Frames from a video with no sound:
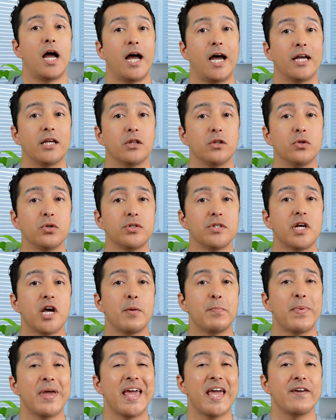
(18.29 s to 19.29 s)
I looked
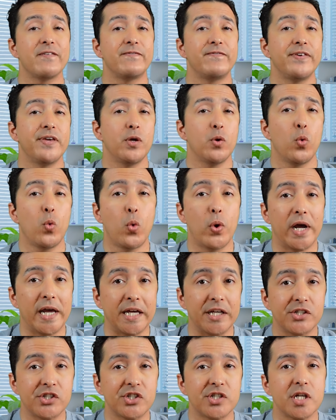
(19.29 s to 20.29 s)
up a few
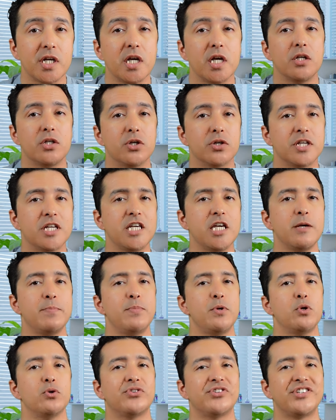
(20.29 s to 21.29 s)
ways to
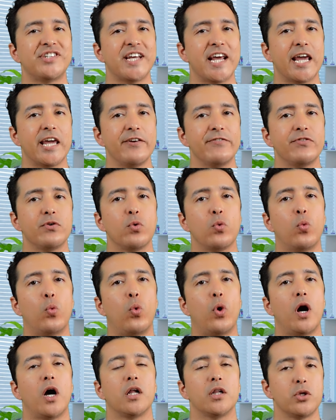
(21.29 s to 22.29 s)
keep you safe
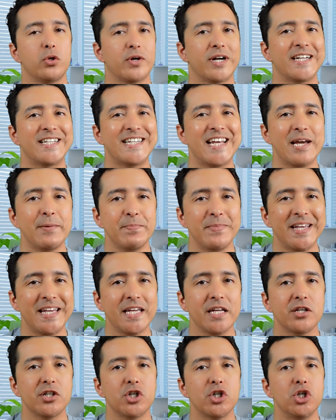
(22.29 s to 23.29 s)
while you're
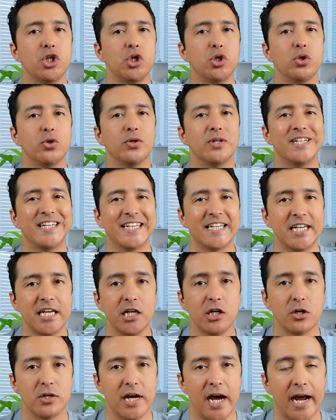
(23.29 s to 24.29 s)
attempting to do the
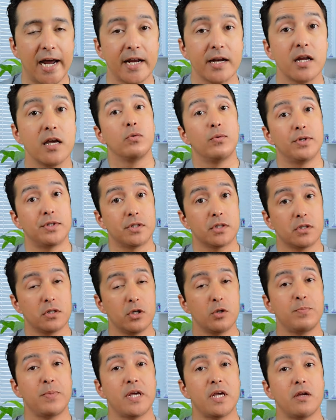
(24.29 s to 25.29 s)
keto diet, which
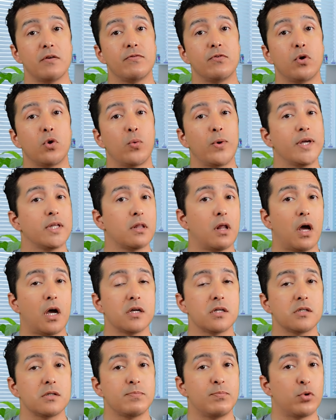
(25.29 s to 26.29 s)
could be for weight
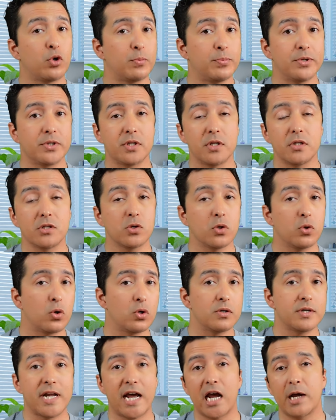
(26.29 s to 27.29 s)
loss purposes
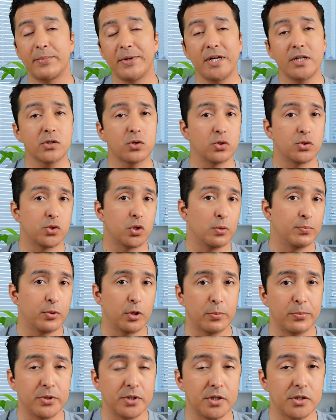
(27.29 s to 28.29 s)
or diabetes control
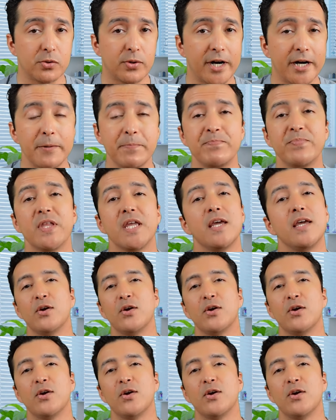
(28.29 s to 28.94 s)
purposes, right?